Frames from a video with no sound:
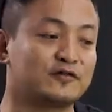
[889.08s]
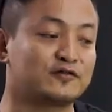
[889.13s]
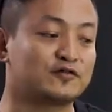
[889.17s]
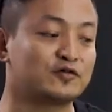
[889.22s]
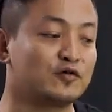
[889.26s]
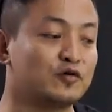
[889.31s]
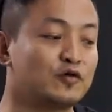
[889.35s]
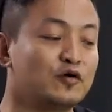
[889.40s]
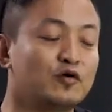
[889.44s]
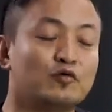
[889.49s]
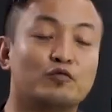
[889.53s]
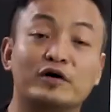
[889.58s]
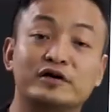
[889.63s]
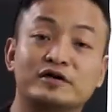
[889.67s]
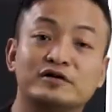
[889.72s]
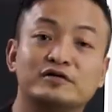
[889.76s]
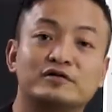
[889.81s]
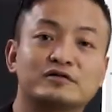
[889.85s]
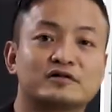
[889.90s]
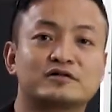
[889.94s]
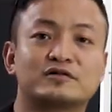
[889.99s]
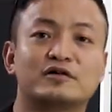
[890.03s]
So
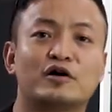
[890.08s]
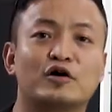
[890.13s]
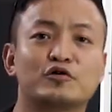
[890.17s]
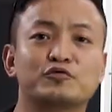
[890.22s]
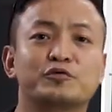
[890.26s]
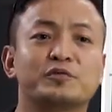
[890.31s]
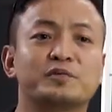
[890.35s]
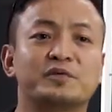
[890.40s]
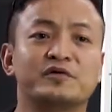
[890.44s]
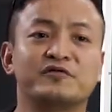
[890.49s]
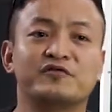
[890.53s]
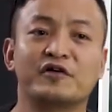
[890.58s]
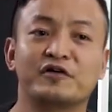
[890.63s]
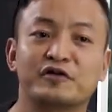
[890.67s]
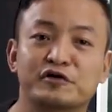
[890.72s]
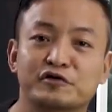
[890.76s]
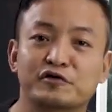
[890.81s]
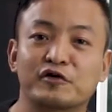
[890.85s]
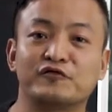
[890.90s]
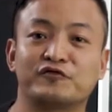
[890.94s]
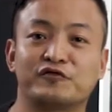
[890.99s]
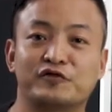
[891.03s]
walking on the ground will be very
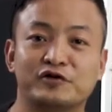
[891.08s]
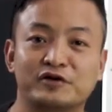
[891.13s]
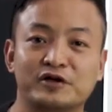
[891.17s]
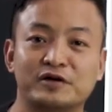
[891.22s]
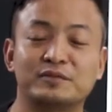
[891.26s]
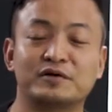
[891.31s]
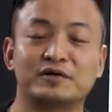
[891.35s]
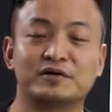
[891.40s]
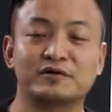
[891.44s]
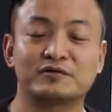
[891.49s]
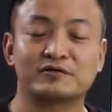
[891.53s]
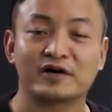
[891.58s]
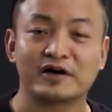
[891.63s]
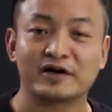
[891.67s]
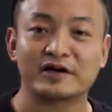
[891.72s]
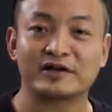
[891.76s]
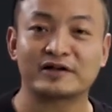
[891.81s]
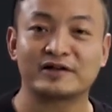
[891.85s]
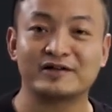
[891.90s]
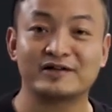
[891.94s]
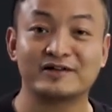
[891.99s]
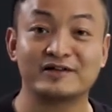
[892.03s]
comfortable,
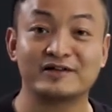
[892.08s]
right?